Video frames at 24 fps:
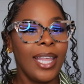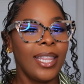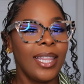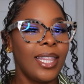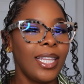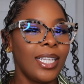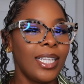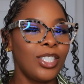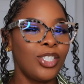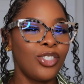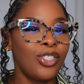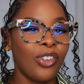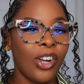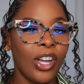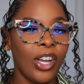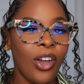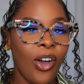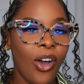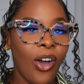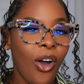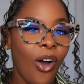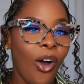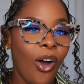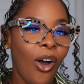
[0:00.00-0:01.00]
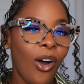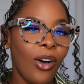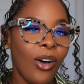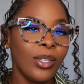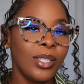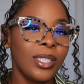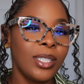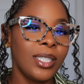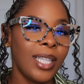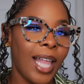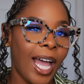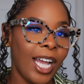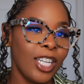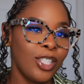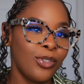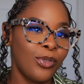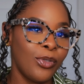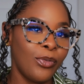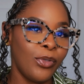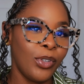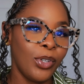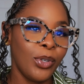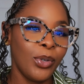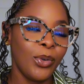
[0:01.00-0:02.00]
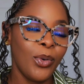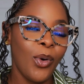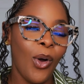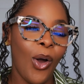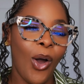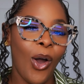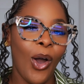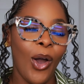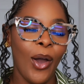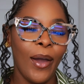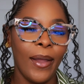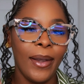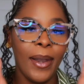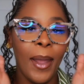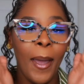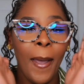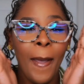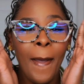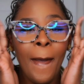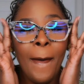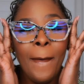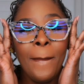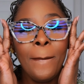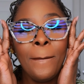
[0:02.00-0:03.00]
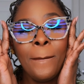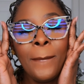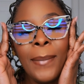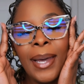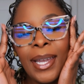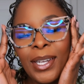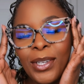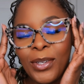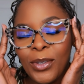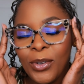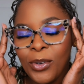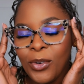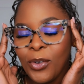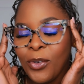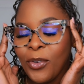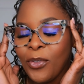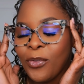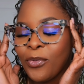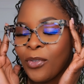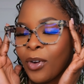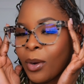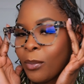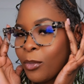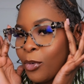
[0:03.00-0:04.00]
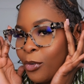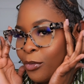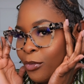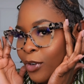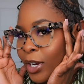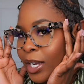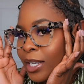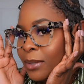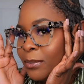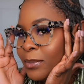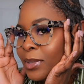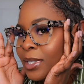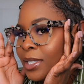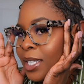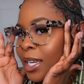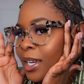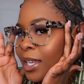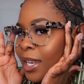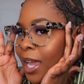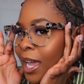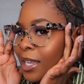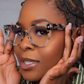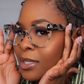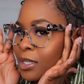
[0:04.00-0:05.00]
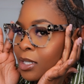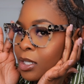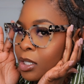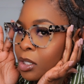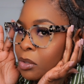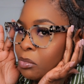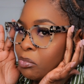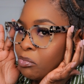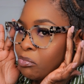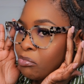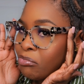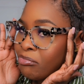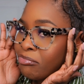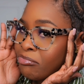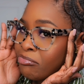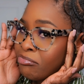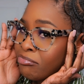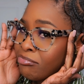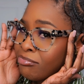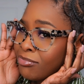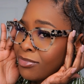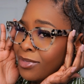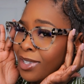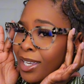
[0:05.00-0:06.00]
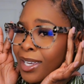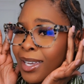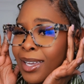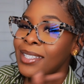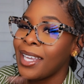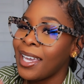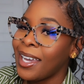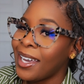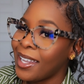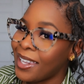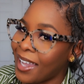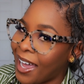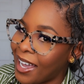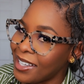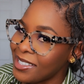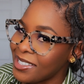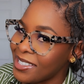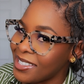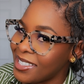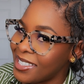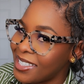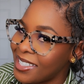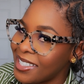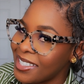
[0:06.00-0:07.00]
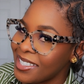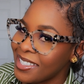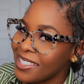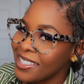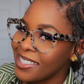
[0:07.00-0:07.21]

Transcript: this try on haul / review on my new Firmoo frames. Take a last look. Take a last look.